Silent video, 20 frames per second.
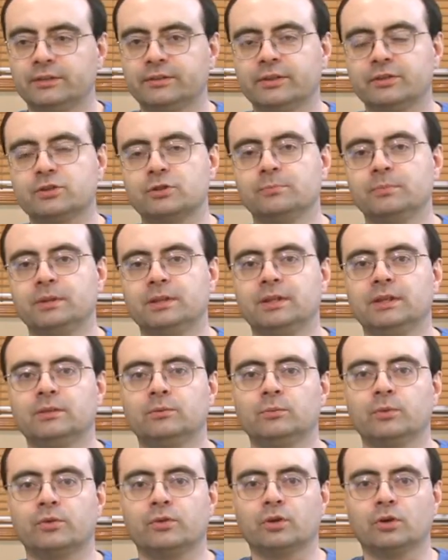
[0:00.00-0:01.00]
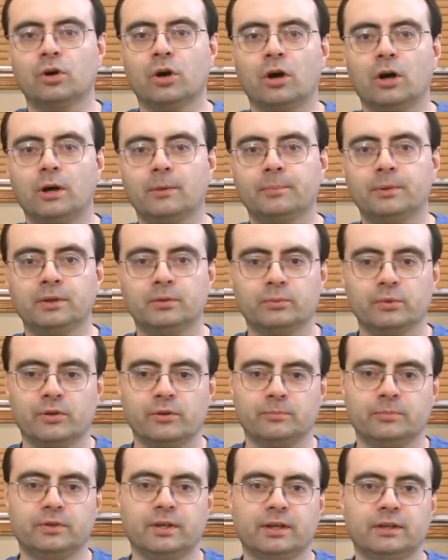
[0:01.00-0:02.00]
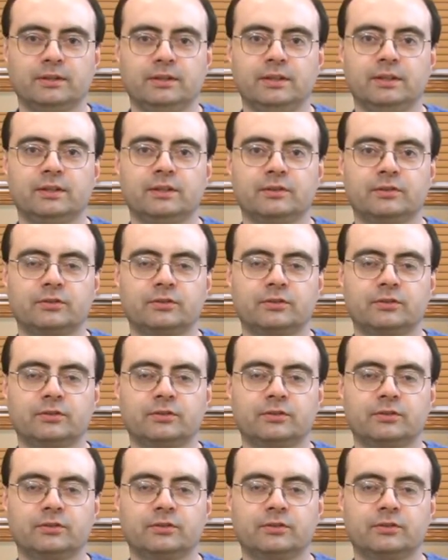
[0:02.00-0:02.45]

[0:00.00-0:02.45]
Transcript: let's actually begin with the comping rhythm technique.